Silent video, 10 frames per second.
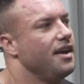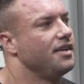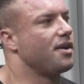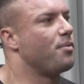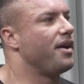
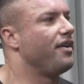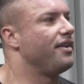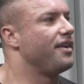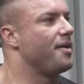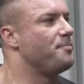somewhere
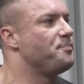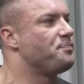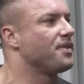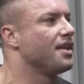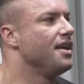and
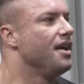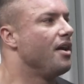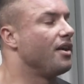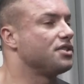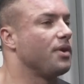
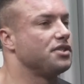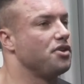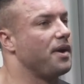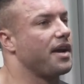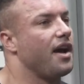I still had to do
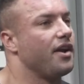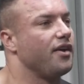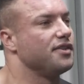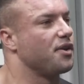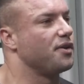my
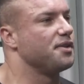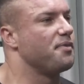cardio. So I was